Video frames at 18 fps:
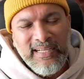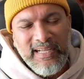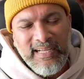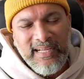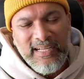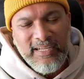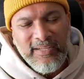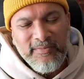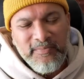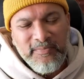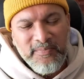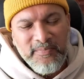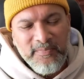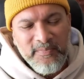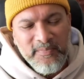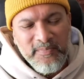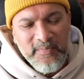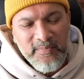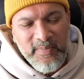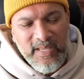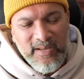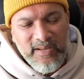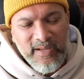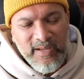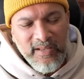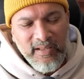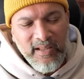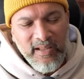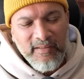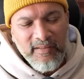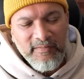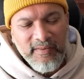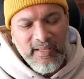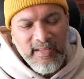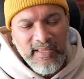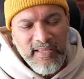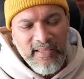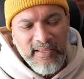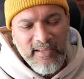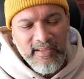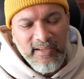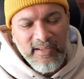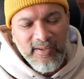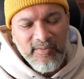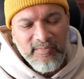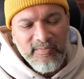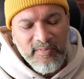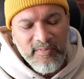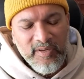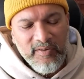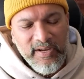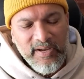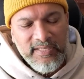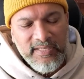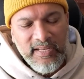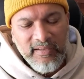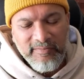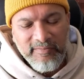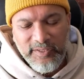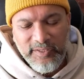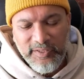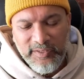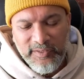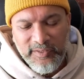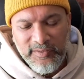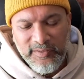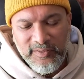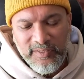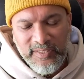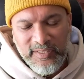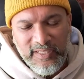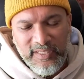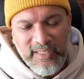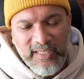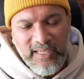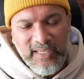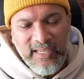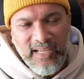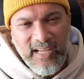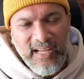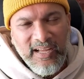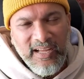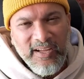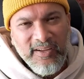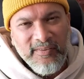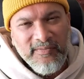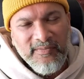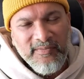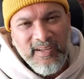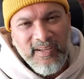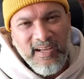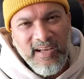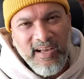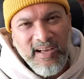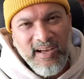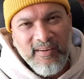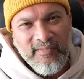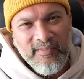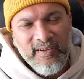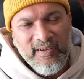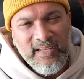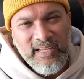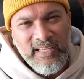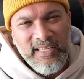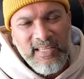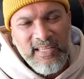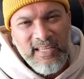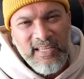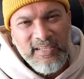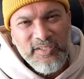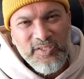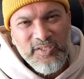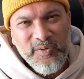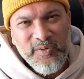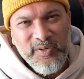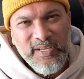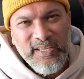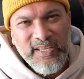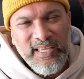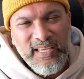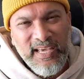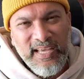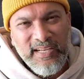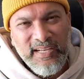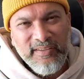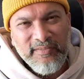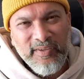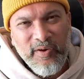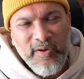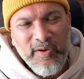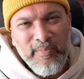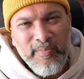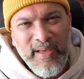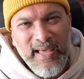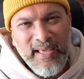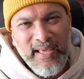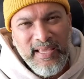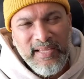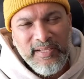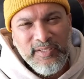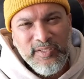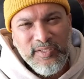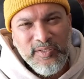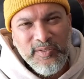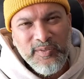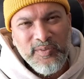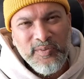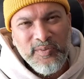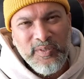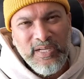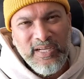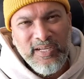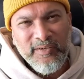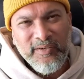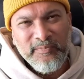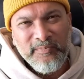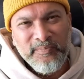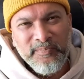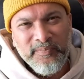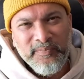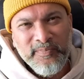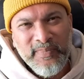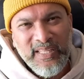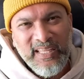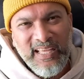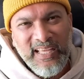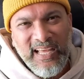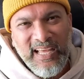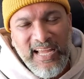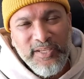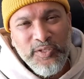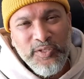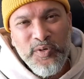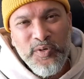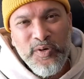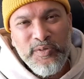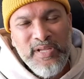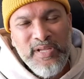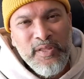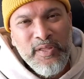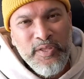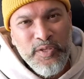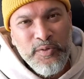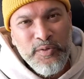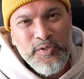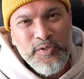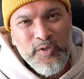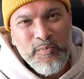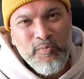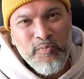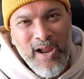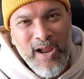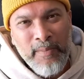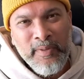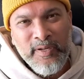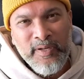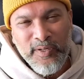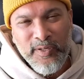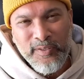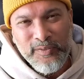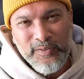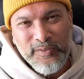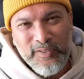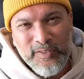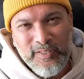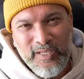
I love great television. I'm really enjoying kind of going back into, I do go down YouTube rabbit holes